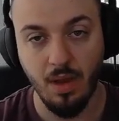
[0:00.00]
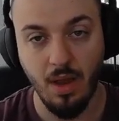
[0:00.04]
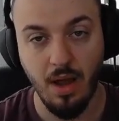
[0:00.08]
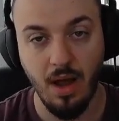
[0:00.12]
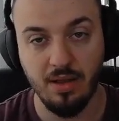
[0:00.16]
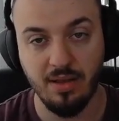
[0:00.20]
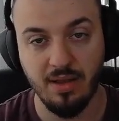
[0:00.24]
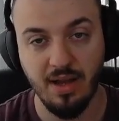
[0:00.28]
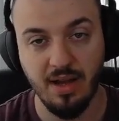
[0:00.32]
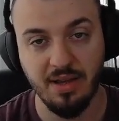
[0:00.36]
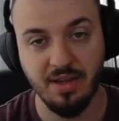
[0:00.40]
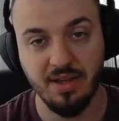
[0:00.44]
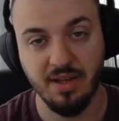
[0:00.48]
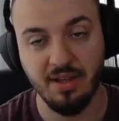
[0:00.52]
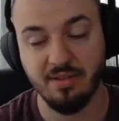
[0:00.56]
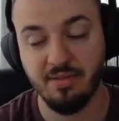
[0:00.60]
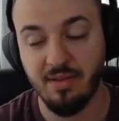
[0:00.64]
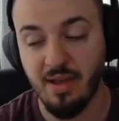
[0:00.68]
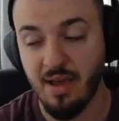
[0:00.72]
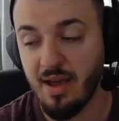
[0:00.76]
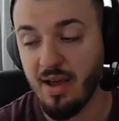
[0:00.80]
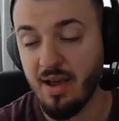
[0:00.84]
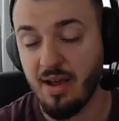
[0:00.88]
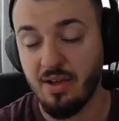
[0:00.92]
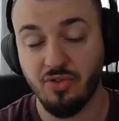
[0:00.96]
I like it.
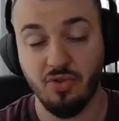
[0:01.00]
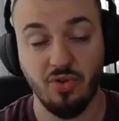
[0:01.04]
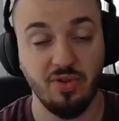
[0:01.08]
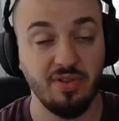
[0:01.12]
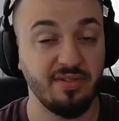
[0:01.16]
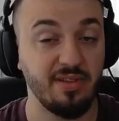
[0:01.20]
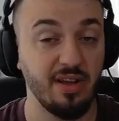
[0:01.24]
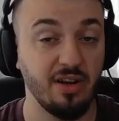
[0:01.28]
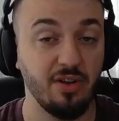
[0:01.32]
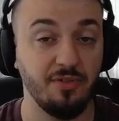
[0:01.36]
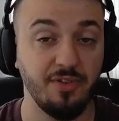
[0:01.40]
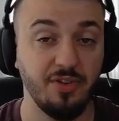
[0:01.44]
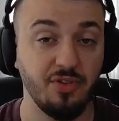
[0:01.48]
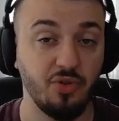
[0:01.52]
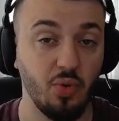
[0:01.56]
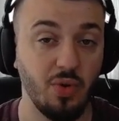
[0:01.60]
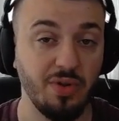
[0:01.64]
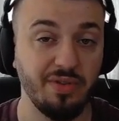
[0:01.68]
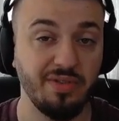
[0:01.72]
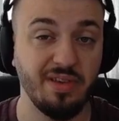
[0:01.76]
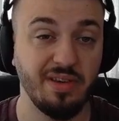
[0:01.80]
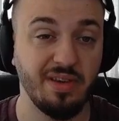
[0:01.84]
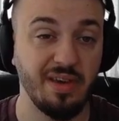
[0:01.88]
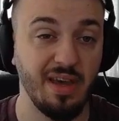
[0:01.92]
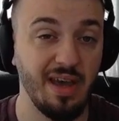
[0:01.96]
So instead of a
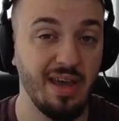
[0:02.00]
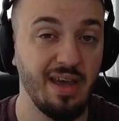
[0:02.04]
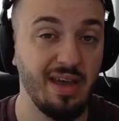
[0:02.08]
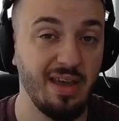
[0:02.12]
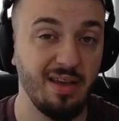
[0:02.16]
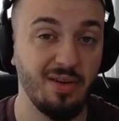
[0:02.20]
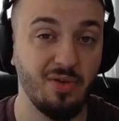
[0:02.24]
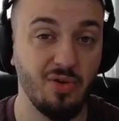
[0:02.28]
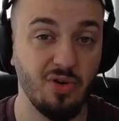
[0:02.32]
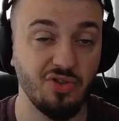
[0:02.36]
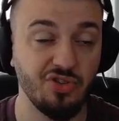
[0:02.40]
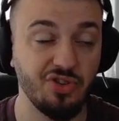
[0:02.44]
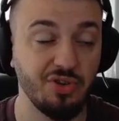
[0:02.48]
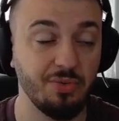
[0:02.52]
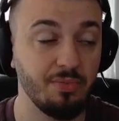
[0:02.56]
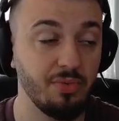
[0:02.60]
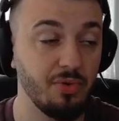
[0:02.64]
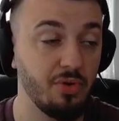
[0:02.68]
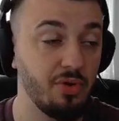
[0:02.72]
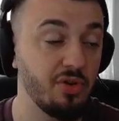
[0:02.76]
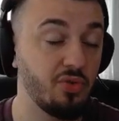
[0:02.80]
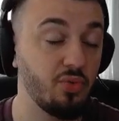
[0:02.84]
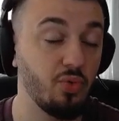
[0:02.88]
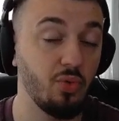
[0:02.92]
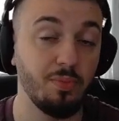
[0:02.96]
20k crushing
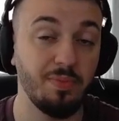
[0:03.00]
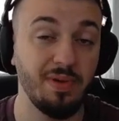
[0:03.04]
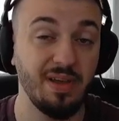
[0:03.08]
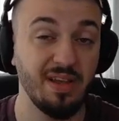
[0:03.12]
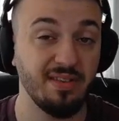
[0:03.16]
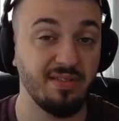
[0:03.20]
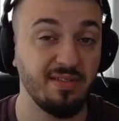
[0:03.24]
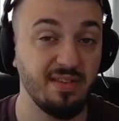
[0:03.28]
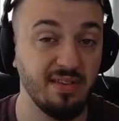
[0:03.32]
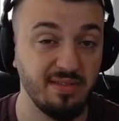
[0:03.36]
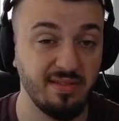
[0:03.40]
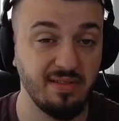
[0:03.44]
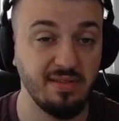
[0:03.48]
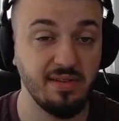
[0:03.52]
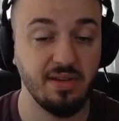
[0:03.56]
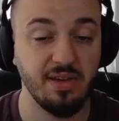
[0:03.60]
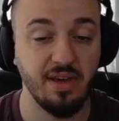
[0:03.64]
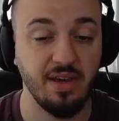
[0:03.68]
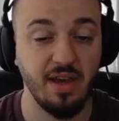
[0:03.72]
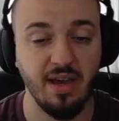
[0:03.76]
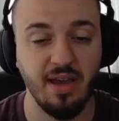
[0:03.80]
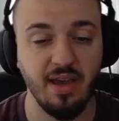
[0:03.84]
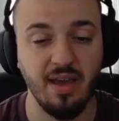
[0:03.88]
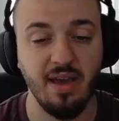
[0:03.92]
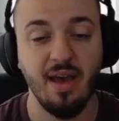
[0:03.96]
blow, it will be a
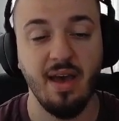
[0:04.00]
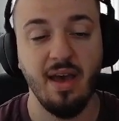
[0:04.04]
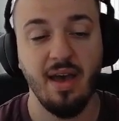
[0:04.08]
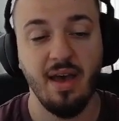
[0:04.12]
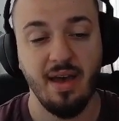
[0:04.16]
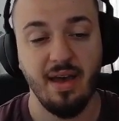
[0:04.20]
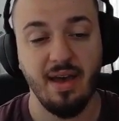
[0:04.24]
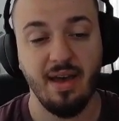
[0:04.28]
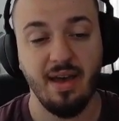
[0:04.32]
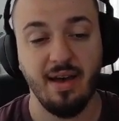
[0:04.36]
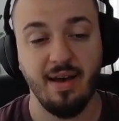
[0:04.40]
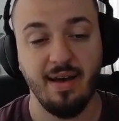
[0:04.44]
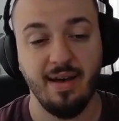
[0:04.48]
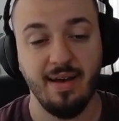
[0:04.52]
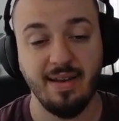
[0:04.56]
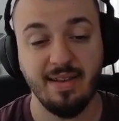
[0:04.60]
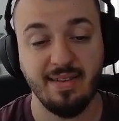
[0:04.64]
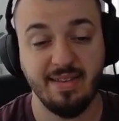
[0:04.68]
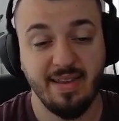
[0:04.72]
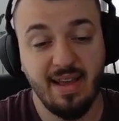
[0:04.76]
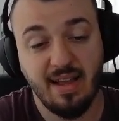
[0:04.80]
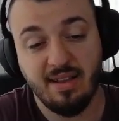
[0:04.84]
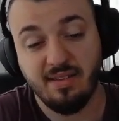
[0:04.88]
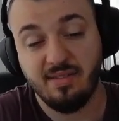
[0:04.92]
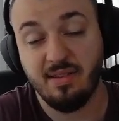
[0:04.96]
16k.
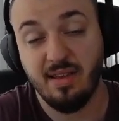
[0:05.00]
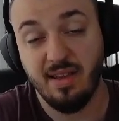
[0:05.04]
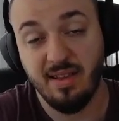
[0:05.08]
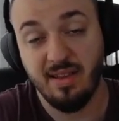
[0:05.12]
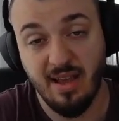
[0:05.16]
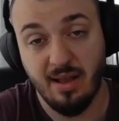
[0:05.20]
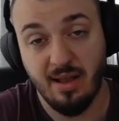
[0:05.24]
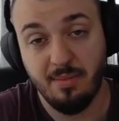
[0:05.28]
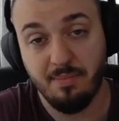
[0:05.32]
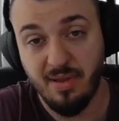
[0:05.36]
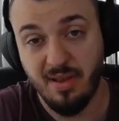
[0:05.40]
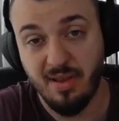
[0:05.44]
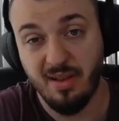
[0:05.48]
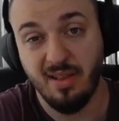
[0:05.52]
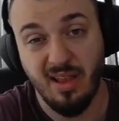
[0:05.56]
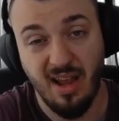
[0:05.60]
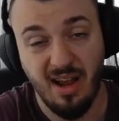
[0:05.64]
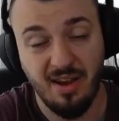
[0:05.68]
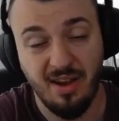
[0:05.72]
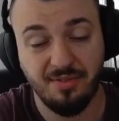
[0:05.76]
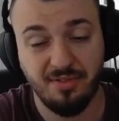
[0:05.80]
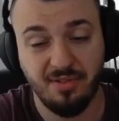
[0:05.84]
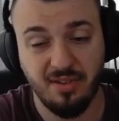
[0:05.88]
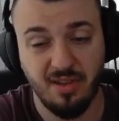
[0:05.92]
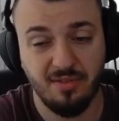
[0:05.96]
It can be
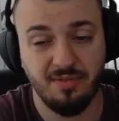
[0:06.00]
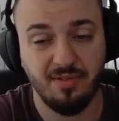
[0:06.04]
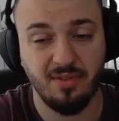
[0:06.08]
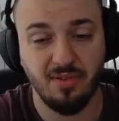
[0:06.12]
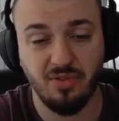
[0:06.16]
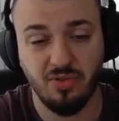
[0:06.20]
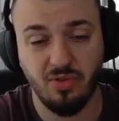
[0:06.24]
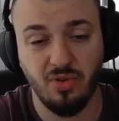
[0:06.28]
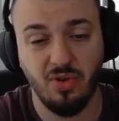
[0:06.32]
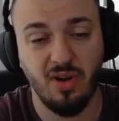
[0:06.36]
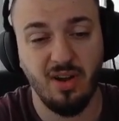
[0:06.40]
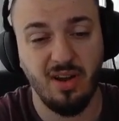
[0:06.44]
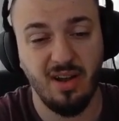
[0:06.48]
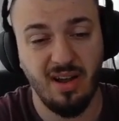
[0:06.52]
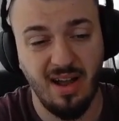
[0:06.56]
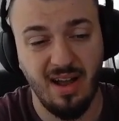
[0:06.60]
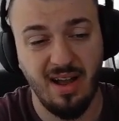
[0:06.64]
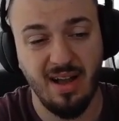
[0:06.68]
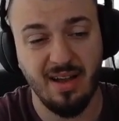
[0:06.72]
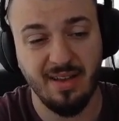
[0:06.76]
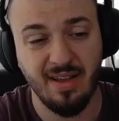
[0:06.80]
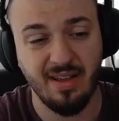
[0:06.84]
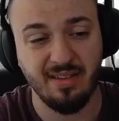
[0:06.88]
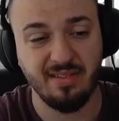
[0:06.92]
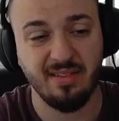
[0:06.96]
life saving. So
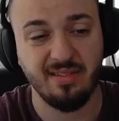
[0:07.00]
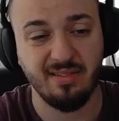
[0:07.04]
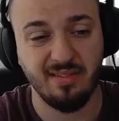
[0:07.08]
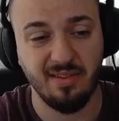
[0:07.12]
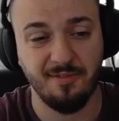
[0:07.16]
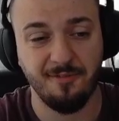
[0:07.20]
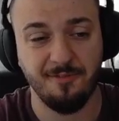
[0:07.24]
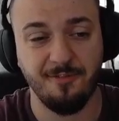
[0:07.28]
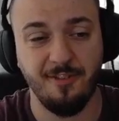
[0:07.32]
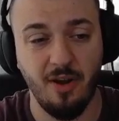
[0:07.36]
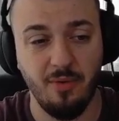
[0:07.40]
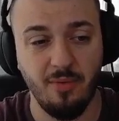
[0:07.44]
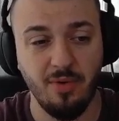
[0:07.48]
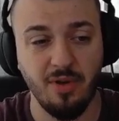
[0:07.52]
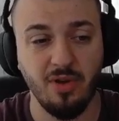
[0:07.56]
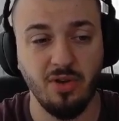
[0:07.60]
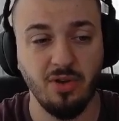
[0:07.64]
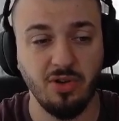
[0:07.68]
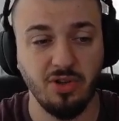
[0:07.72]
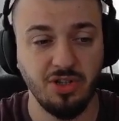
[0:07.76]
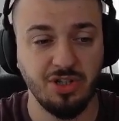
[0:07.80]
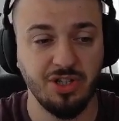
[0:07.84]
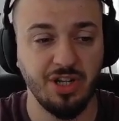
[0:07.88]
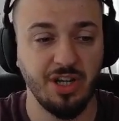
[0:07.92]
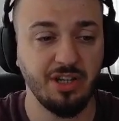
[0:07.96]
I guess it's a very
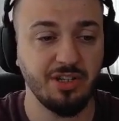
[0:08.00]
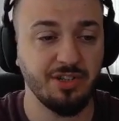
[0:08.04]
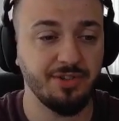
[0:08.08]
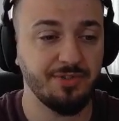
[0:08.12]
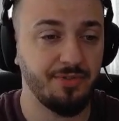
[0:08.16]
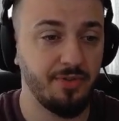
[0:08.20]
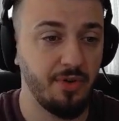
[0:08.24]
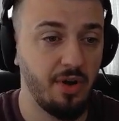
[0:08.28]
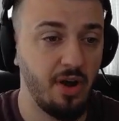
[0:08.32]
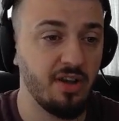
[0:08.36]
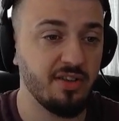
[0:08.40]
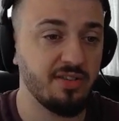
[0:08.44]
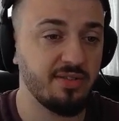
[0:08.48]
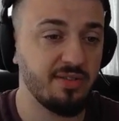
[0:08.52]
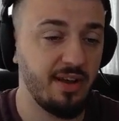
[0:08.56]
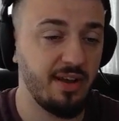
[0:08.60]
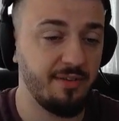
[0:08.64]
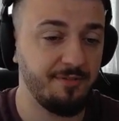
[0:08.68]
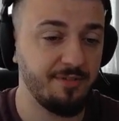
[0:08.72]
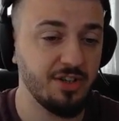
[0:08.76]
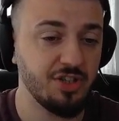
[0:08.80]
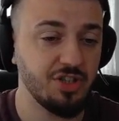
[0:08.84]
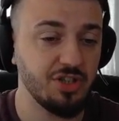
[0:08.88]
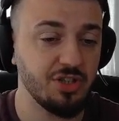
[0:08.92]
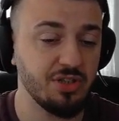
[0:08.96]
good change for us,
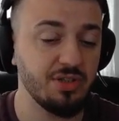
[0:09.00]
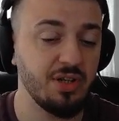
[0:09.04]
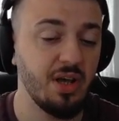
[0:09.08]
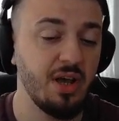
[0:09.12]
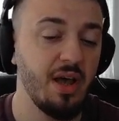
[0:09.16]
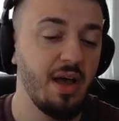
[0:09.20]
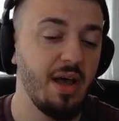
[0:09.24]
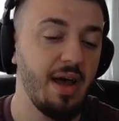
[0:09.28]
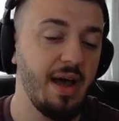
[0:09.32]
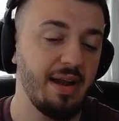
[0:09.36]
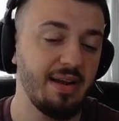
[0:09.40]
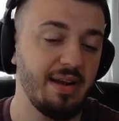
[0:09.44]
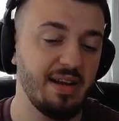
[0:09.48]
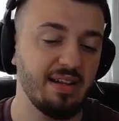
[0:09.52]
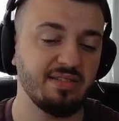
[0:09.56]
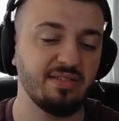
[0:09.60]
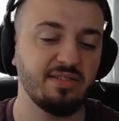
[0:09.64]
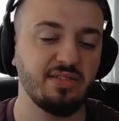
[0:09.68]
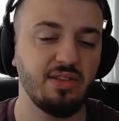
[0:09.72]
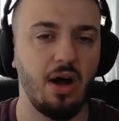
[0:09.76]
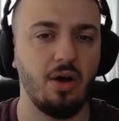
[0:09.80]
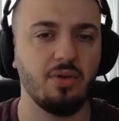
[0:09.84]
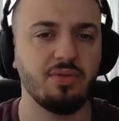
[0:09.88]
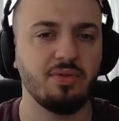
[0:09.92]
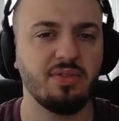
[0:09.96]
Affliction. And let's
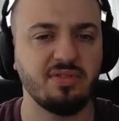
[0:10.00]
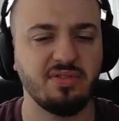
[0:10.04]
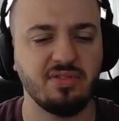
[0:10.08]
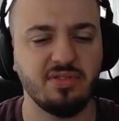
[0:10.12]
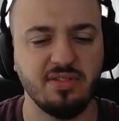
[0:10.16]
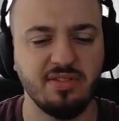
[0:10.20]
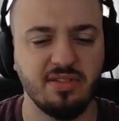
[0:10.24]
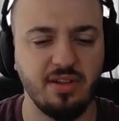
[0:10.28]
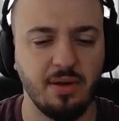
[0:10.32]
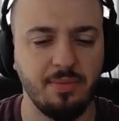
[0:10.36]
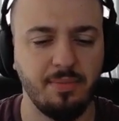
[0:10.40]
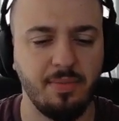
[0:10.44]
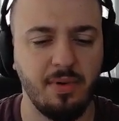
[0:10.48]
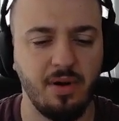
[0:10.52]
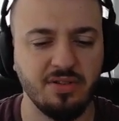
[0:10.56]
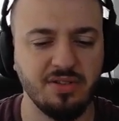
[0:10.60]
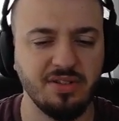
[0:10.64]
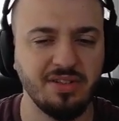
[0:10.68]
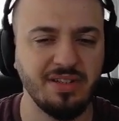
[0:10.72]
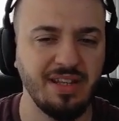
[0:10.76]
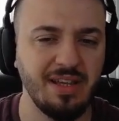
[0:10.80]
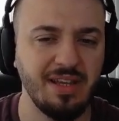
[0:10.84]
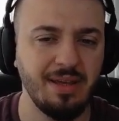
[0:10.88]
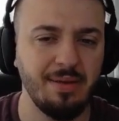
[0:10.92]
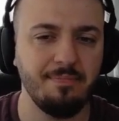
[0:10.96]
now discuss
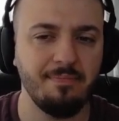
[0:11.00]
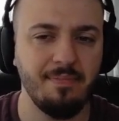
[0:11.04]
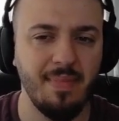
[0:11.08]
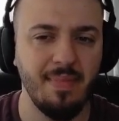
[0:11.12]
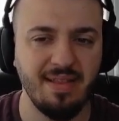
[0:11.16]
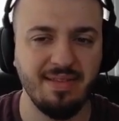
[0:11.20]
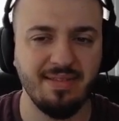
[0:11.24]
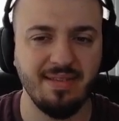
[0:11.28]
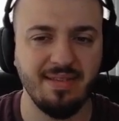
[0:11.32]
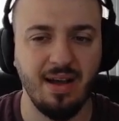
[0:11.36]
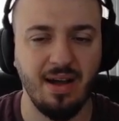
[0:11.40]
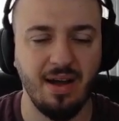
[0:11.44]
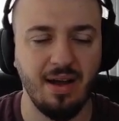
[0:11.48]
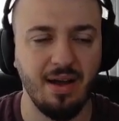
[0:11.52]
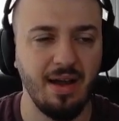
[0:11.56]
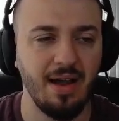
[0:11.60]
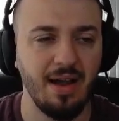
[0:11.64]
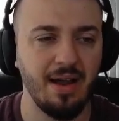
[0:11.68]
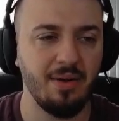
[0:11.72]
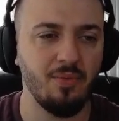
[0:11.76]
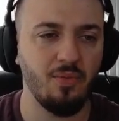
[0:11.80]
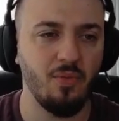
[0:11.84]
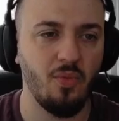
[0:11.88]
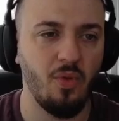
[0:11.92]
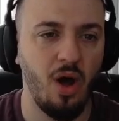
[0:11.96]
about the meta
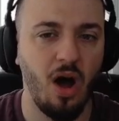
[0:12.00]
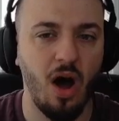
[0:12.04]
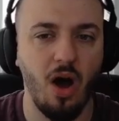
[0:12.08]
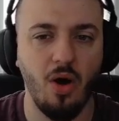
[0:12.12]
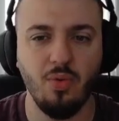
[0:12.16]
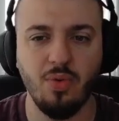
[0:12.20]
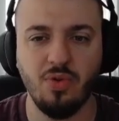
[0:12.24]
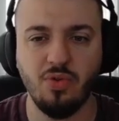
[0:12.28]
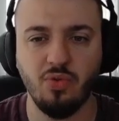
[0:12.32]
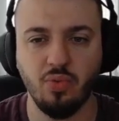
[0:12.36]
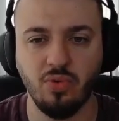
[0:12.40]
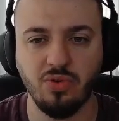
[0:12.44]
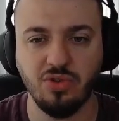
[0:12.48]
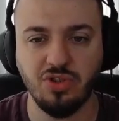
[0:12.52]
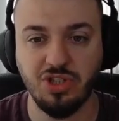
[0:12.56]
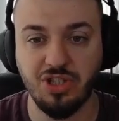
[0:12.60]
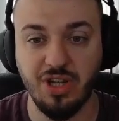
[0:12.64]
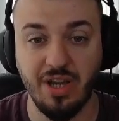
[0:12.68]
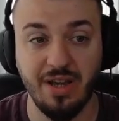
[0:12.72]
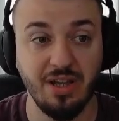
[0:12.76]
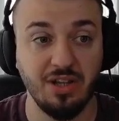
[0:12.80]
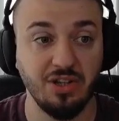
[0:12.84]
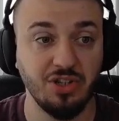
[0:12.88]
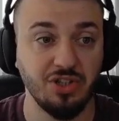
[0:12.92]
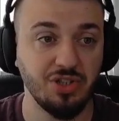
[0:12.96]
and how it will
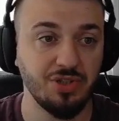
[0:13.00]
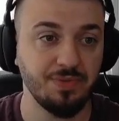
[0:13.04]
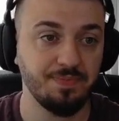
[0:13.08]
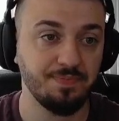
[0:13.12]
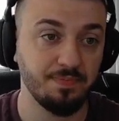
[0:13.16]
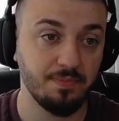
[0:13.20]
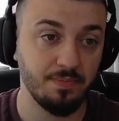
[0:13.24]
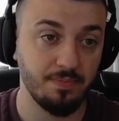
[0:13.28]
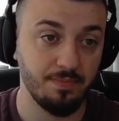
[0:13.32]
change.